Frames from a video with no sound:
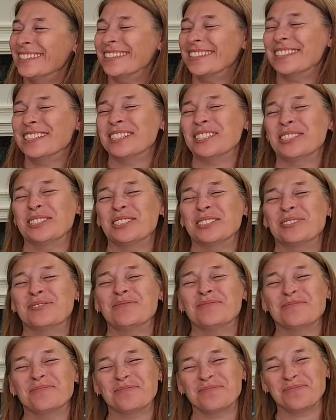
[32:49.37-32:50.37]

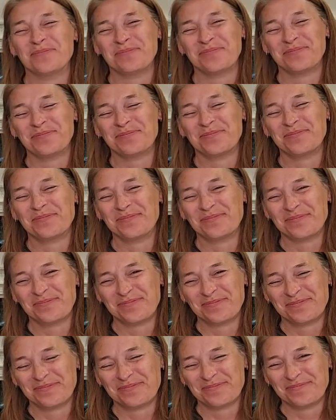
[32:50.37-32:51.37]

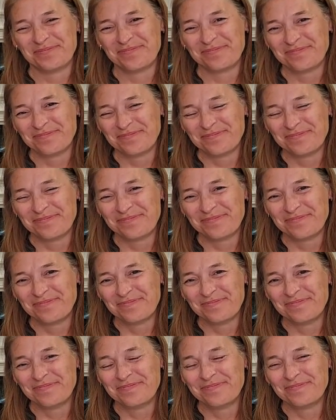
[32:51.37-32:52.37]

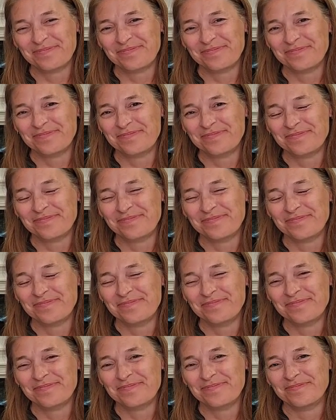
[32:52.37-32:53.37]

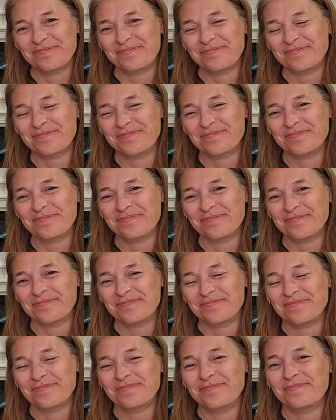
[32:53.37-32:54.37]

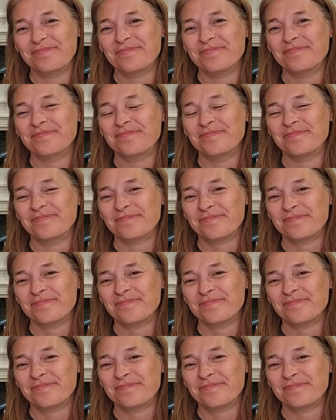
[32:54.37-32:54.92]
(silent)